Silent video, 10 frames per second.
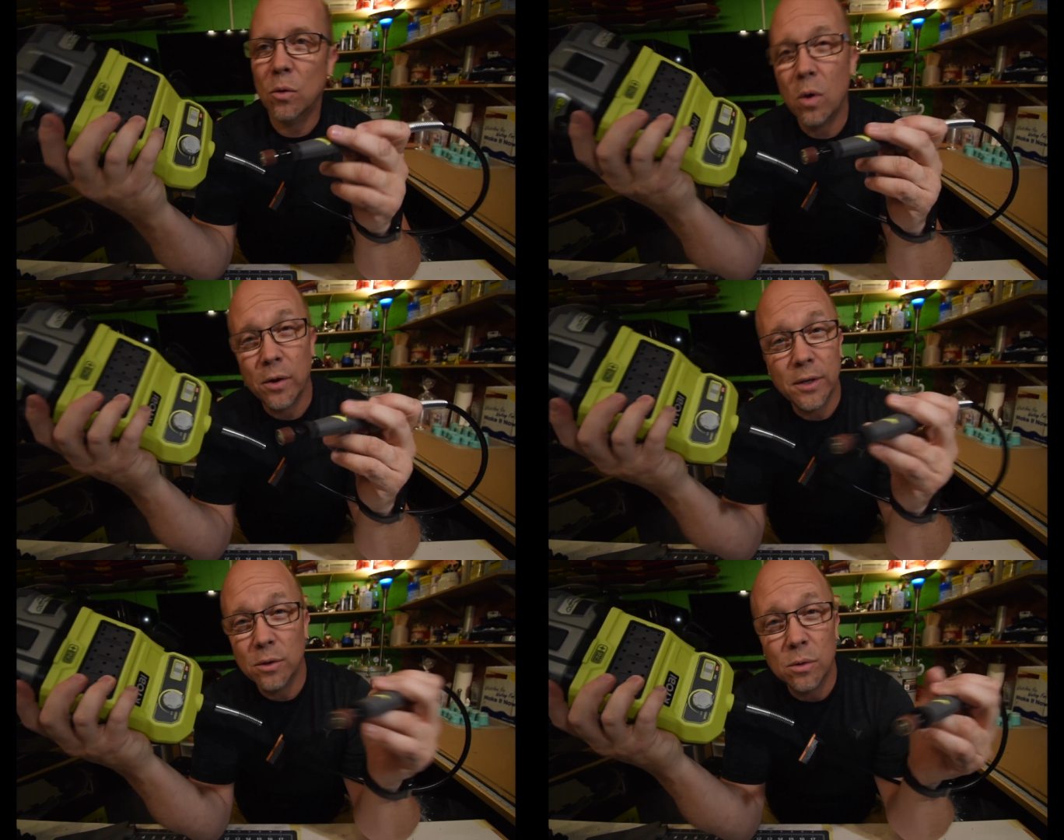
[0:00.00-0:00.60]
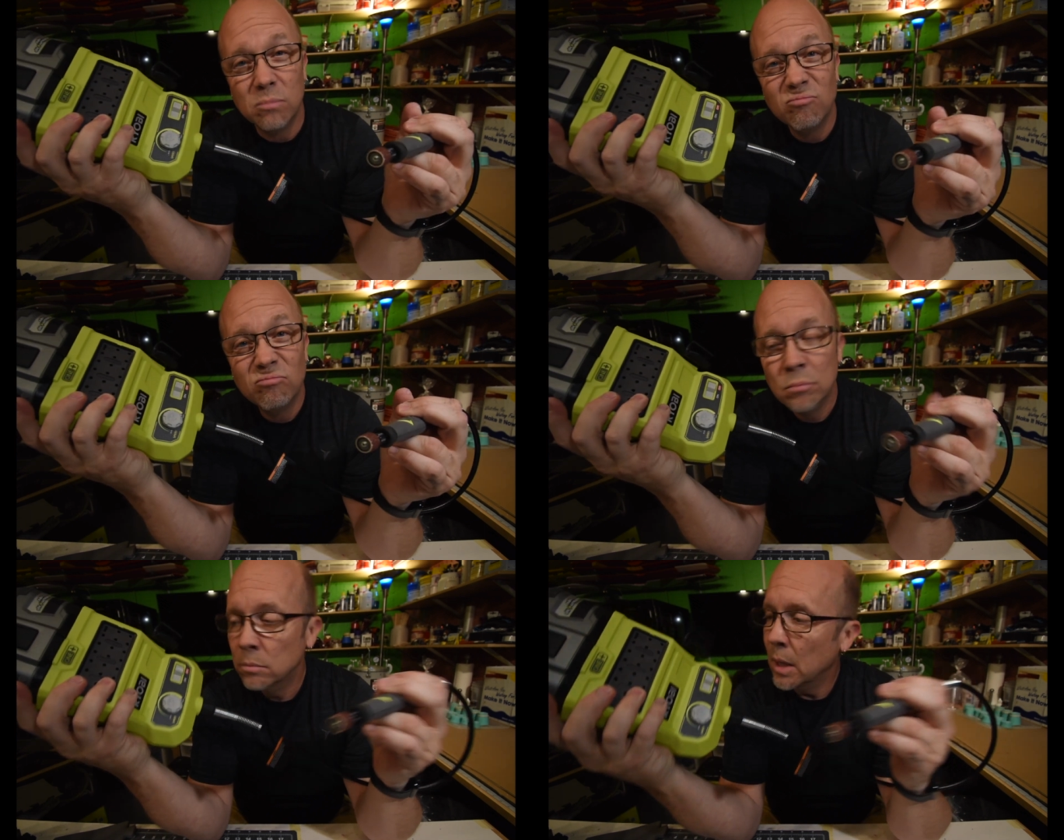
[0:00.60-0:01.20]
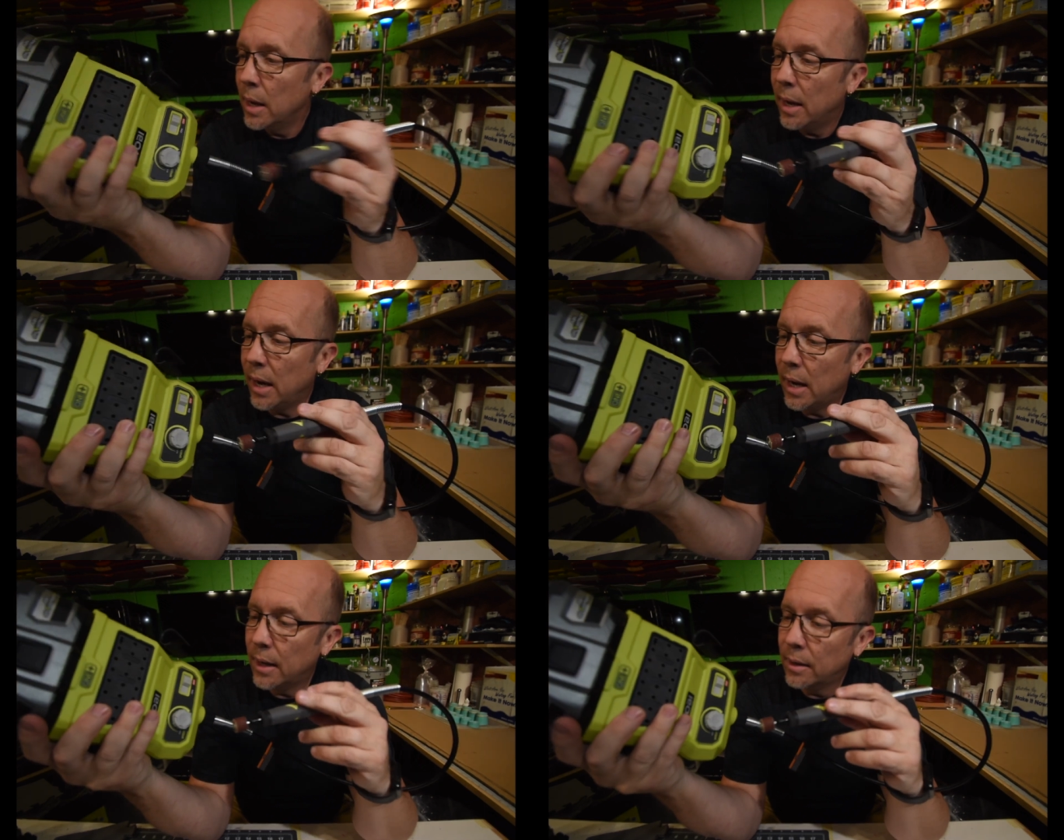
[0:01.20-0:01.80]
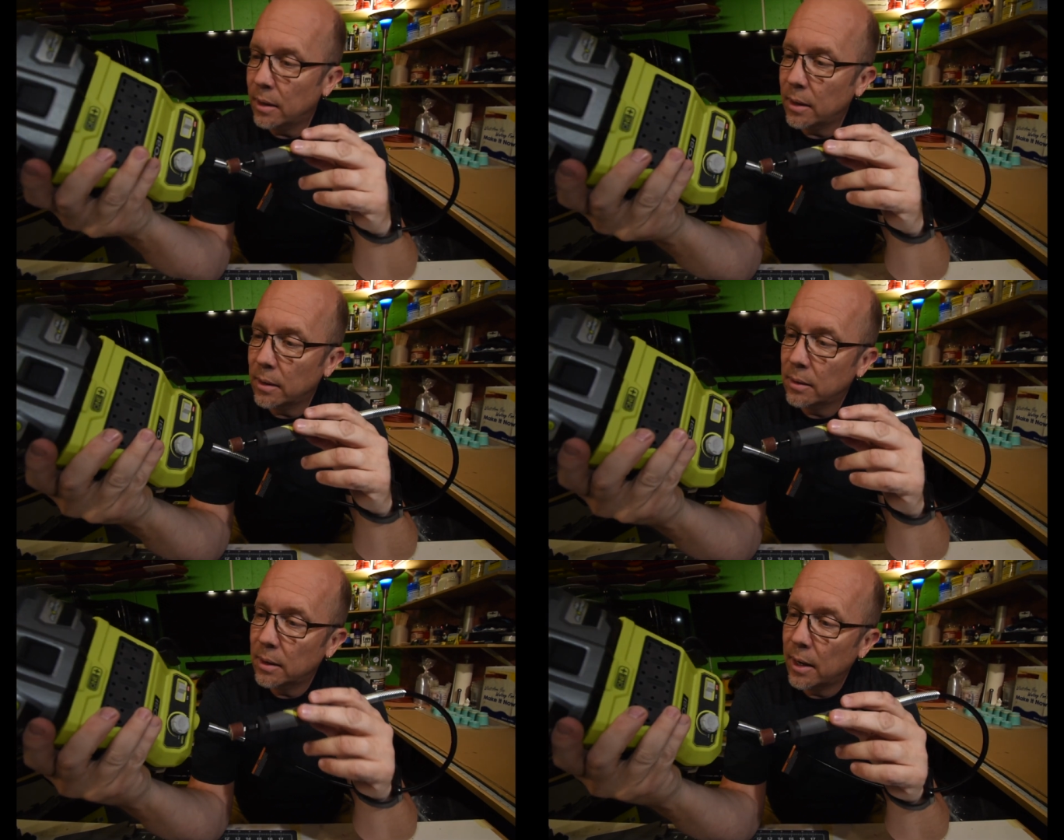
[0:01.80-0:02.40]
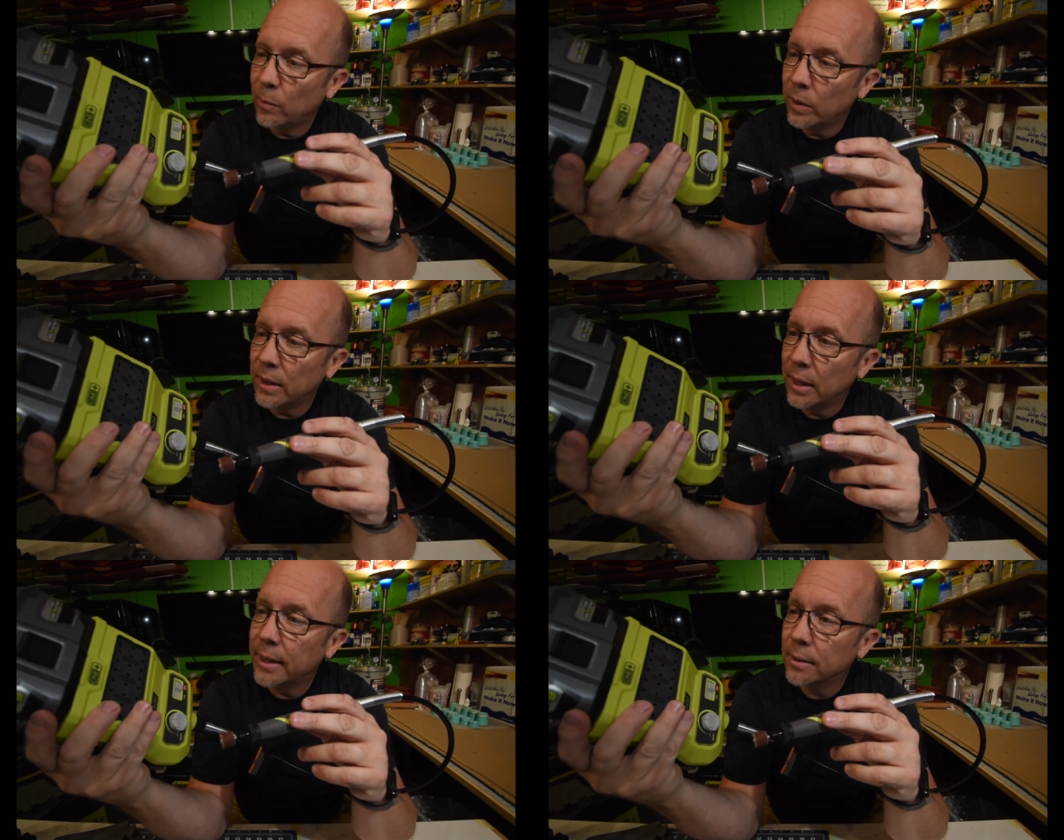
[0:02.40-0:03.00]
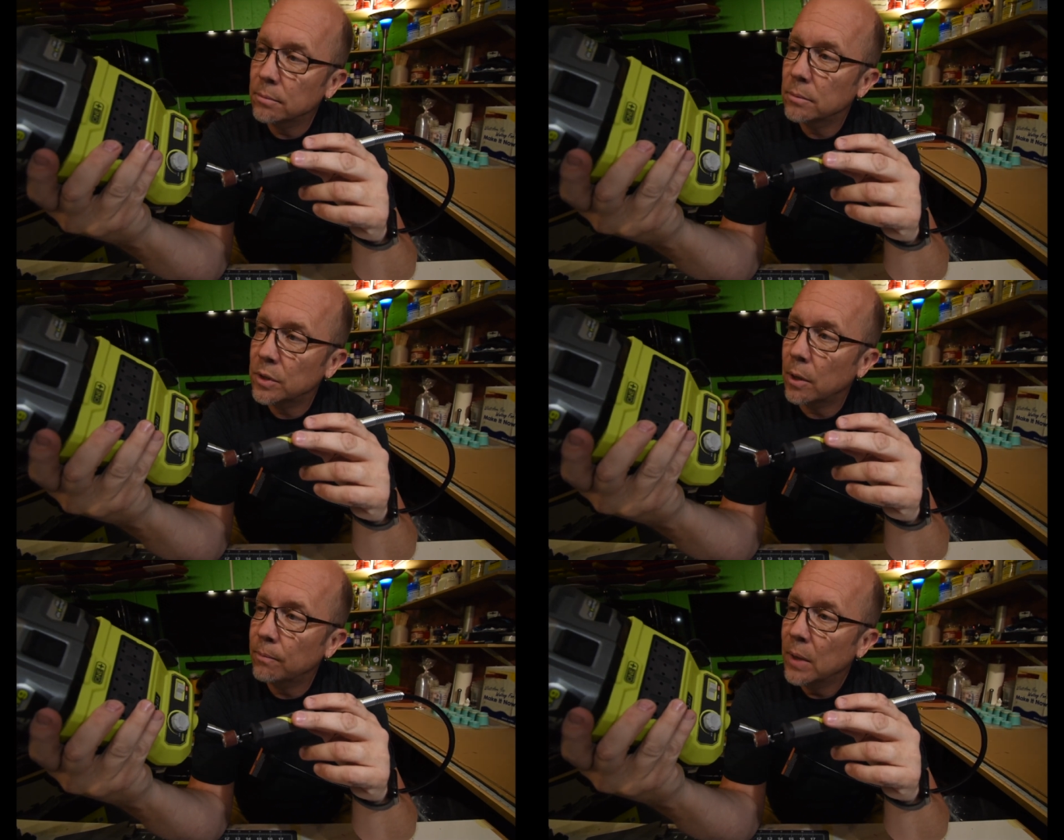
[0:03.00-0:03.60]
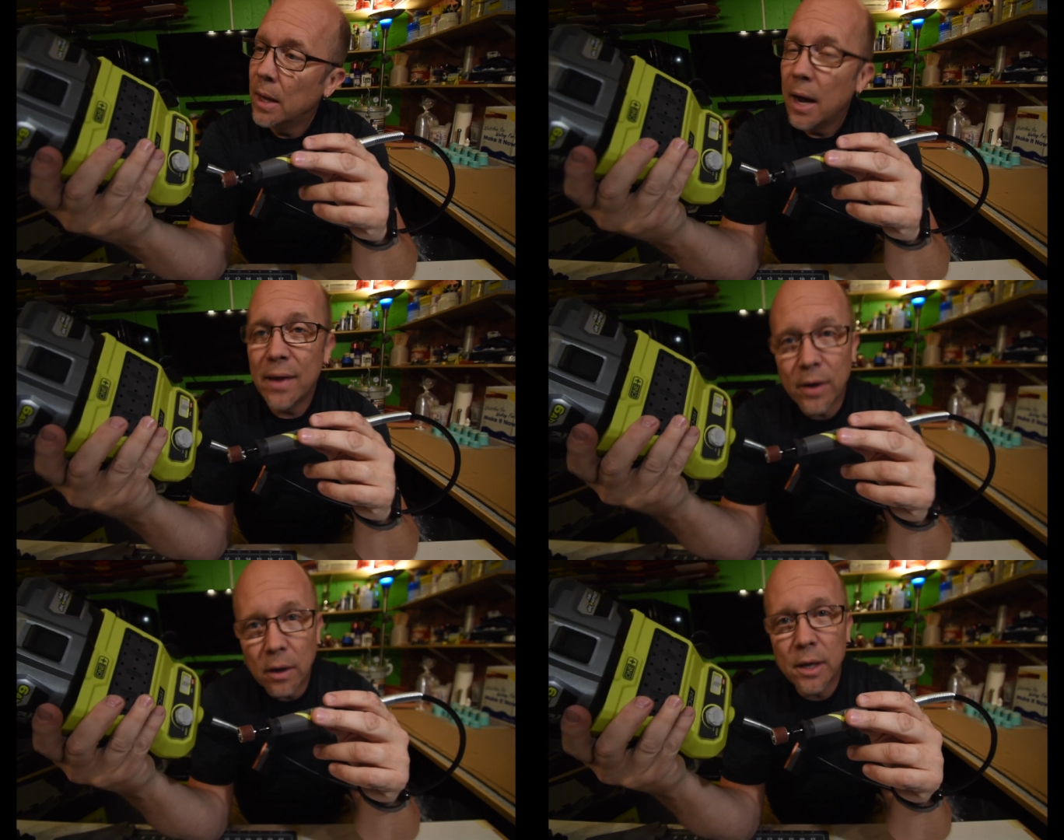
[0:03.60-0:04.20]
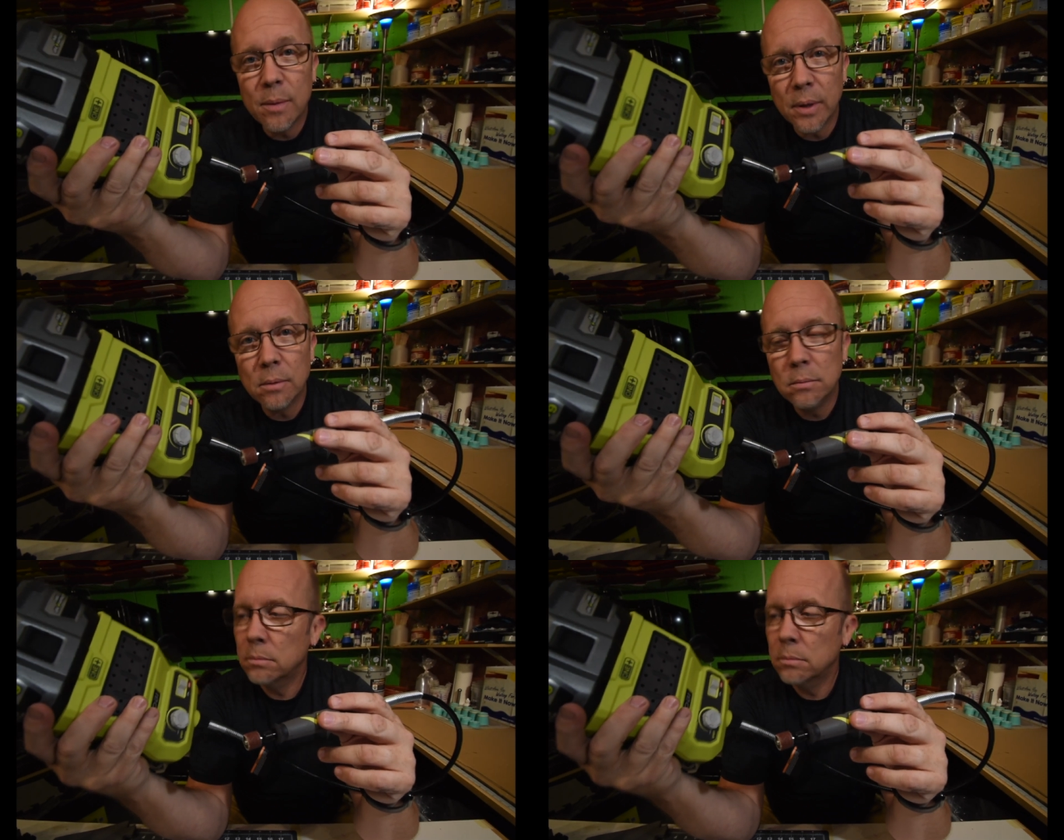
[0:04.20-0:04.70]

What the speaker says: a quality tool, and I really like it. So I think I'll keep it.